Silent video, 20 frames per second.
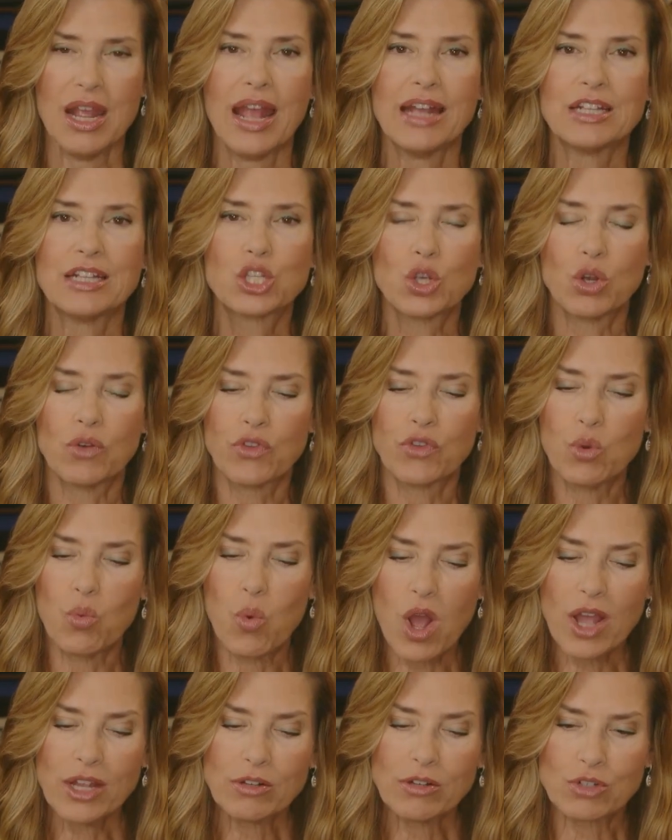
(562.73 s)
And so if you
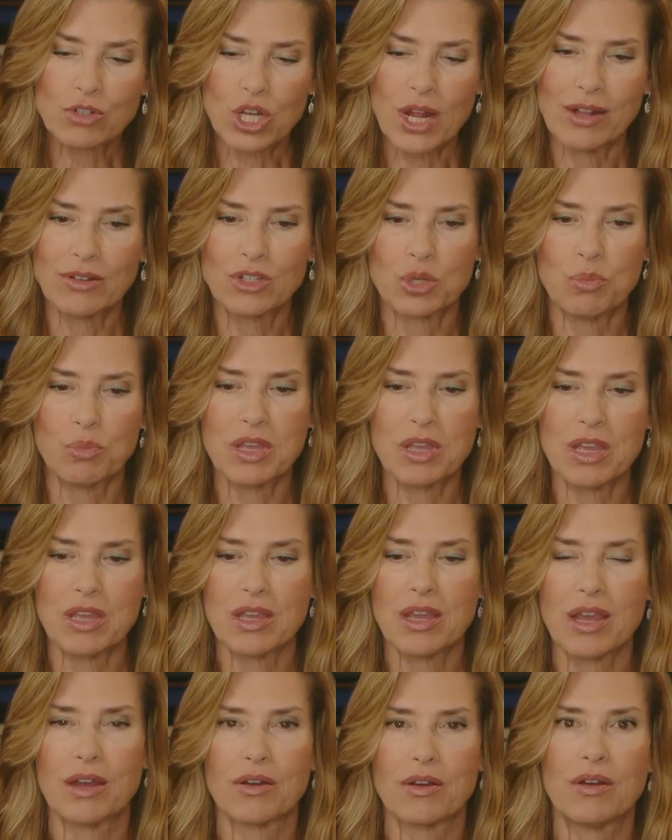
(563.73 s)
want your child to
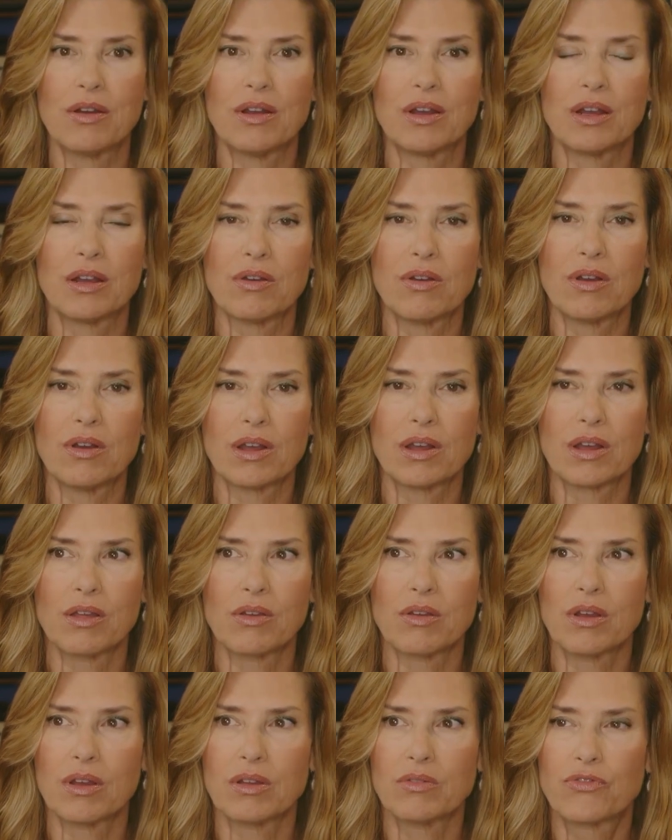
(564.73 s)
be a
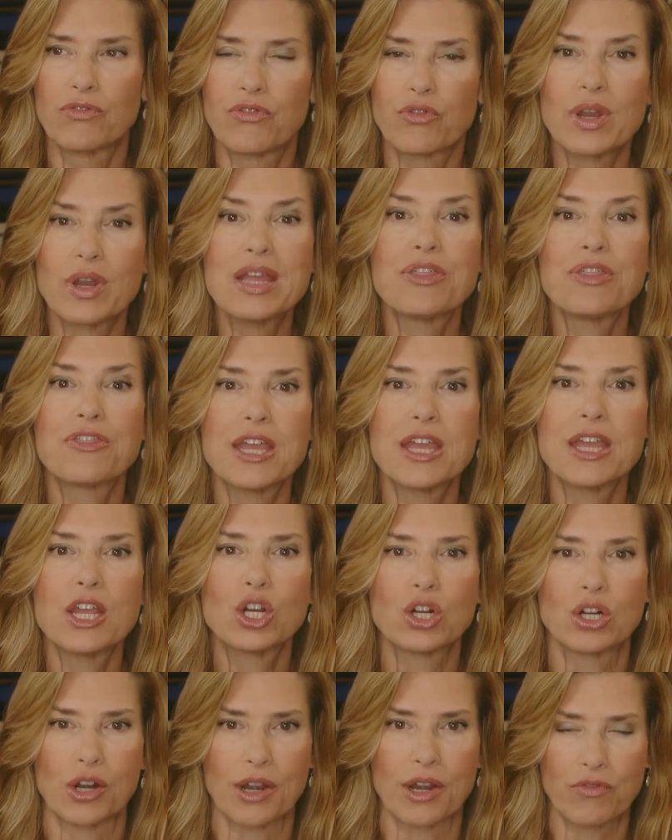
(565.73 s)
free
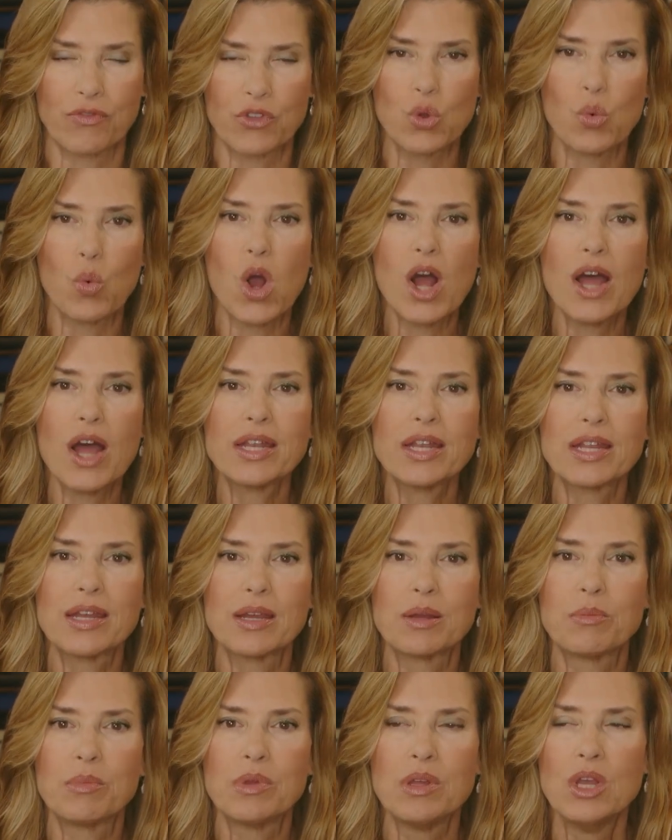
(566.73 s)
thinker, if you want
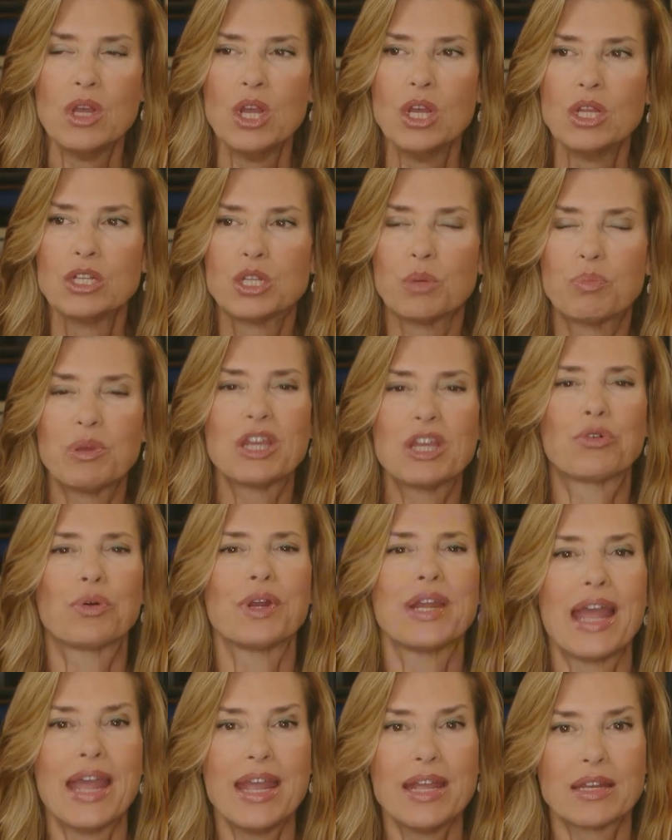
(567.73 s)
him to be
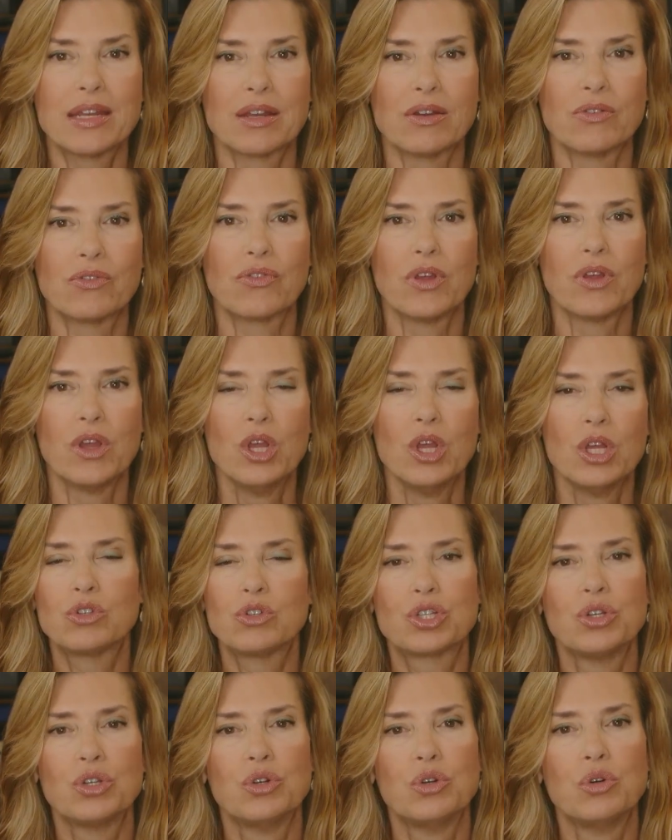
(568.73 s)
creative,
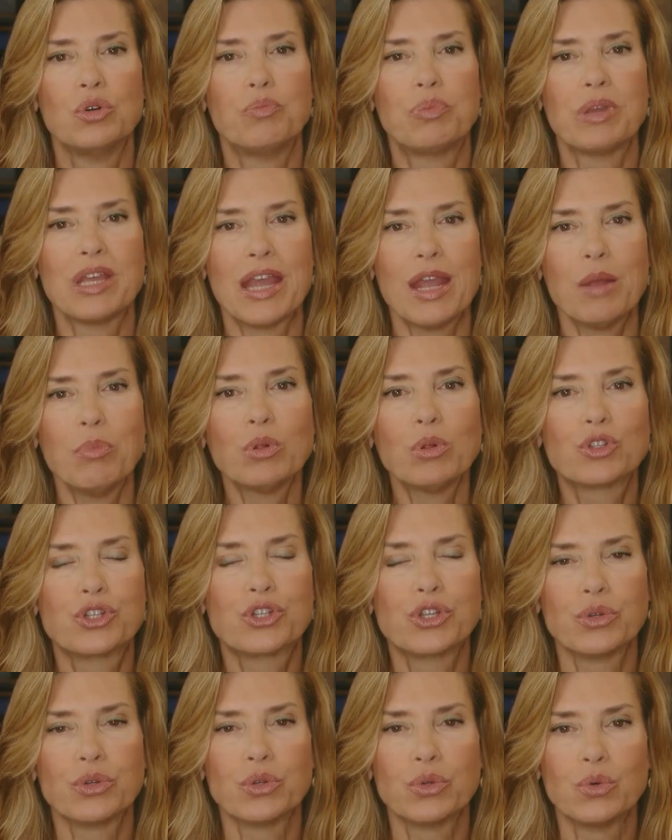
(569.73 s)
to be able
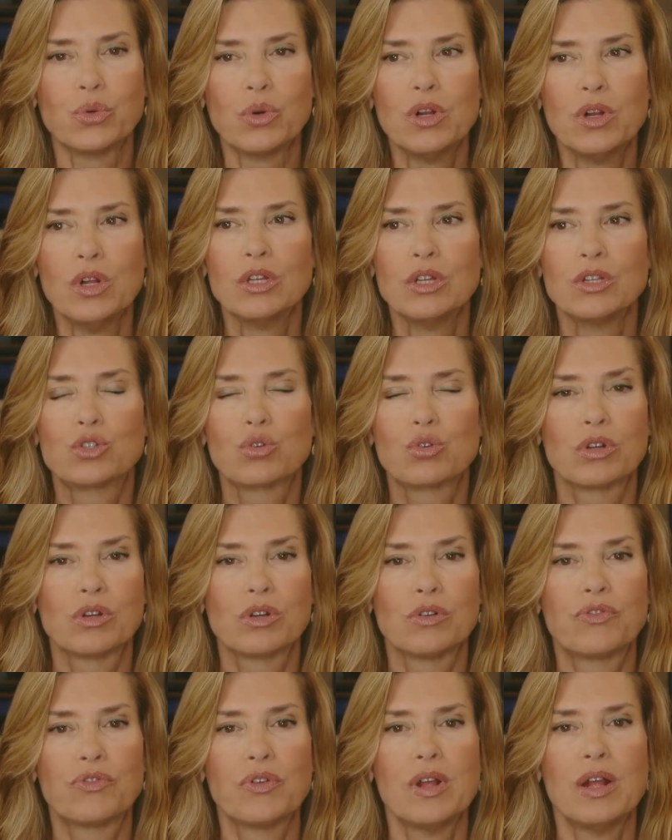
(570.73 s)
to sort
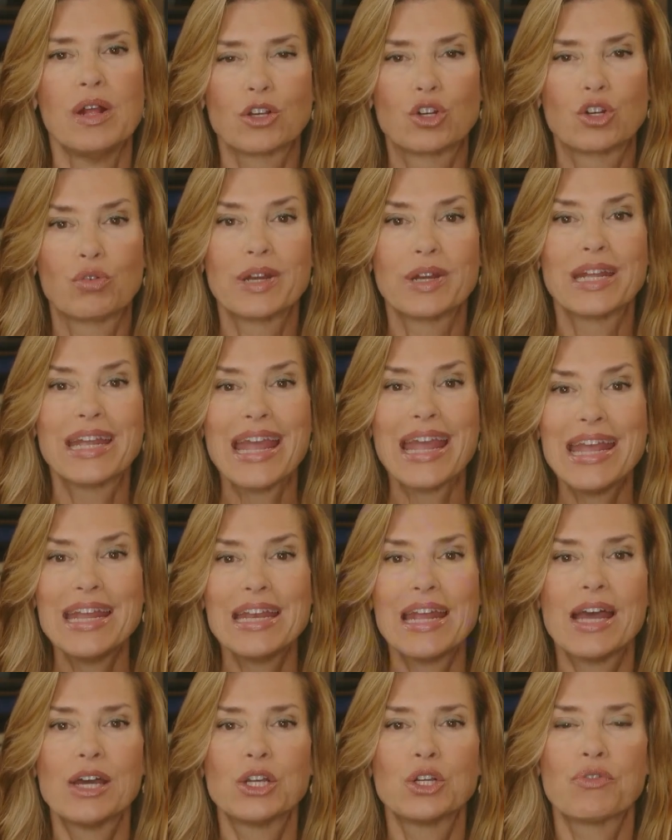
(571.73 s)
of create
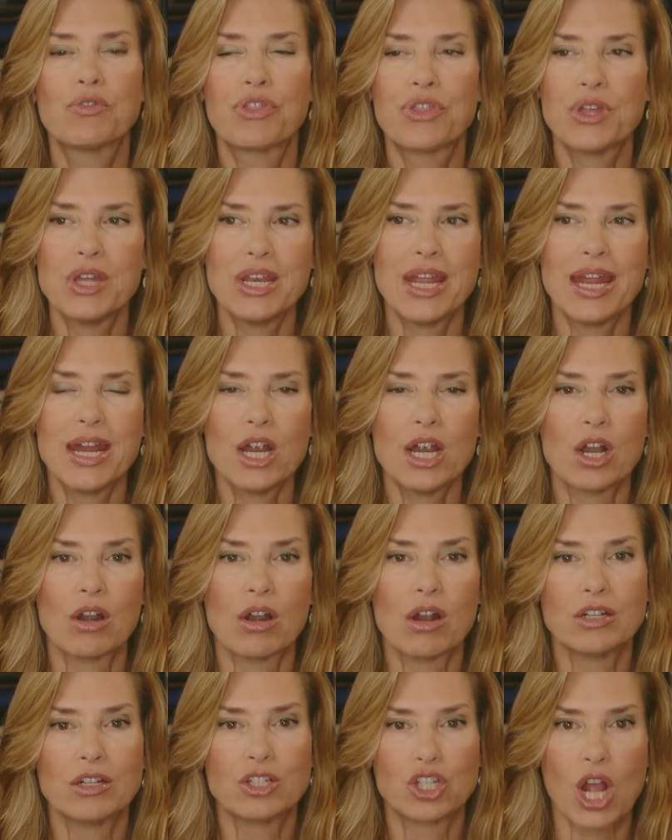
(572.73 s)
out of thin air
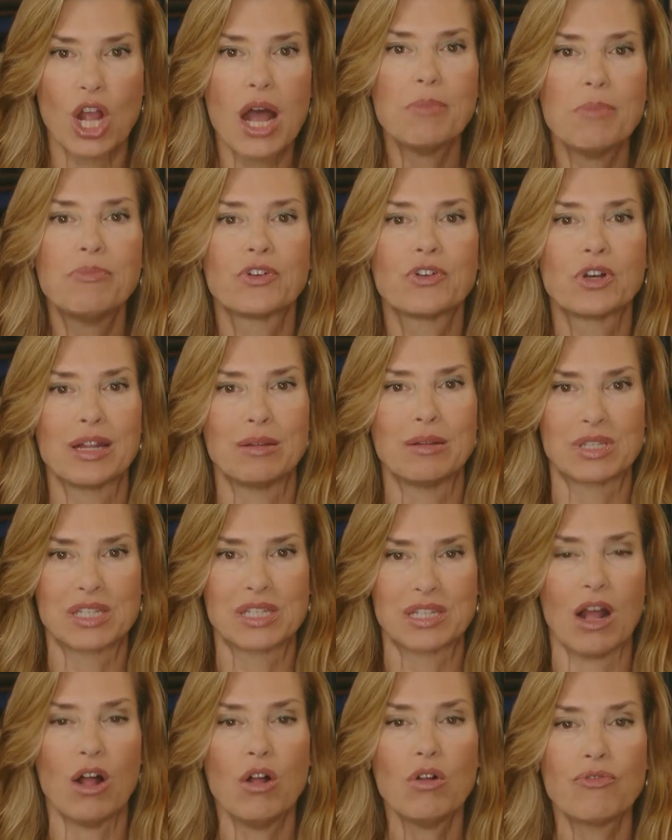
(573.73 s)
a job for
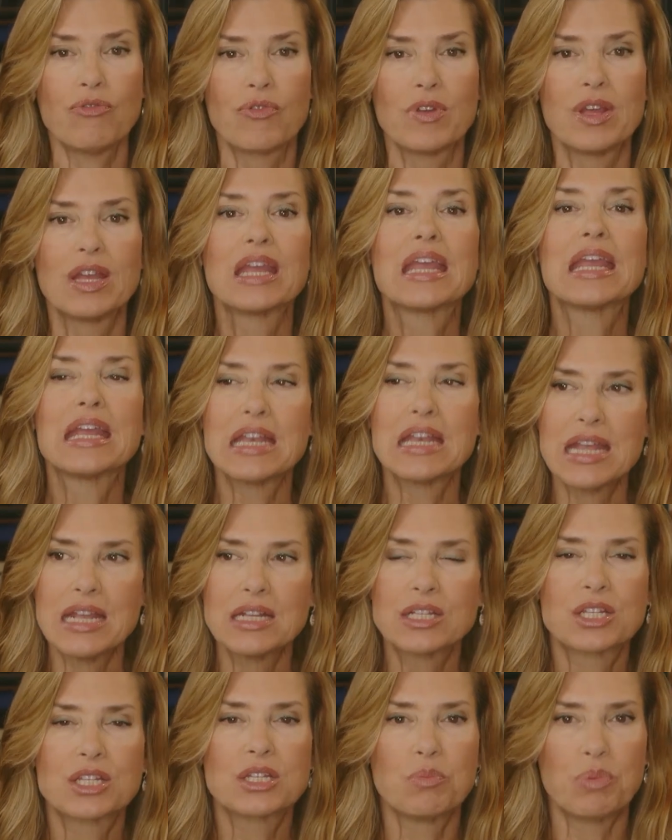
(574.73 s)
himself, he
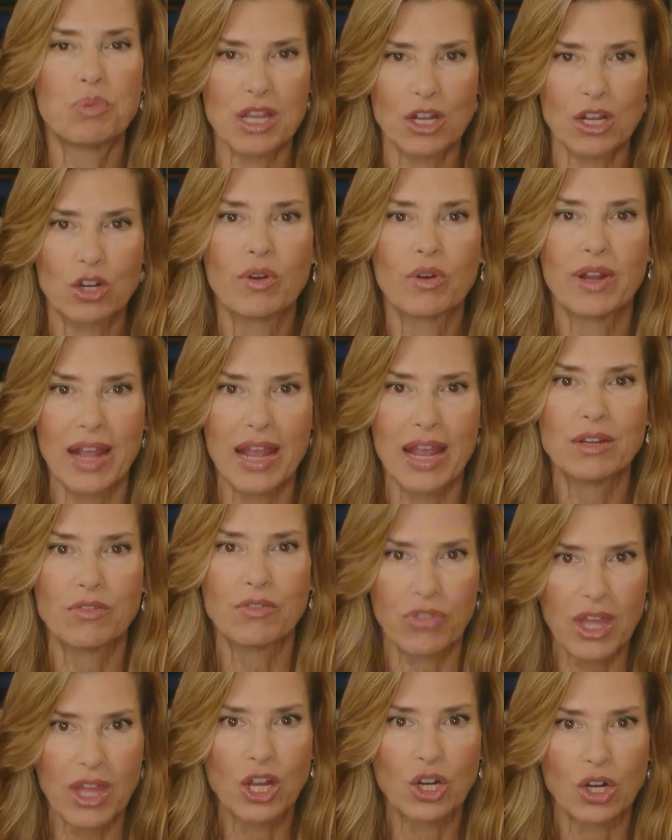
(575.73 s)
needs to be a creative
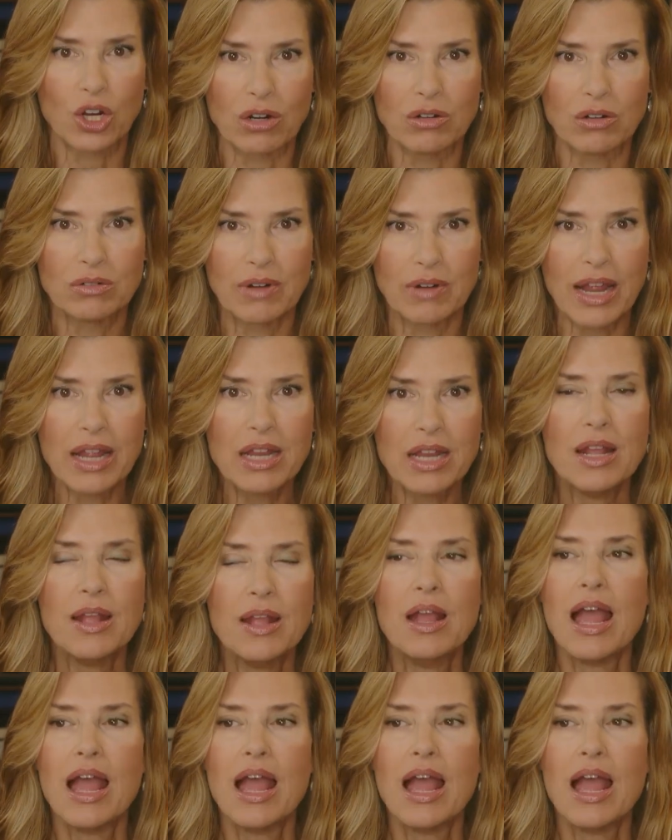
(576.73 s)
thinker, right?